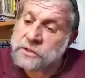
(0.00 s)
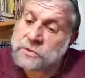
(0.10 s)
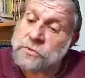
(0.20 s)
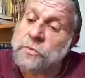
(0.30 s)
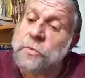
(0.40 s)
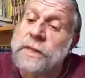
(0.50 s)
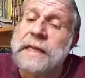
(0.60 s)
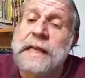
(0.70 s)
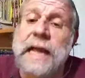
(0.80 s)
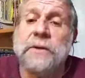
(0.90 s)
asked his students,
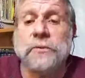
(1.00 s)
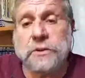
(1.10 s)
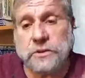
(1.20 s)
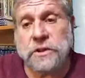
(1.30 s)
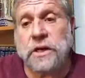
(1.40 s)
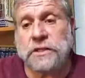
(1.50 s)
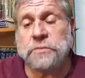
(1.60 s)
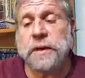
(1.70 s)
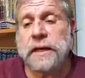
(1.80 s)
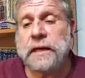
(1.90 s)
what language does
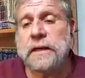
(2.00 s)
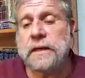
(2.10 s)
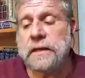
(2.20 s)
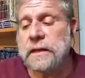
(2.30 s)
God speak?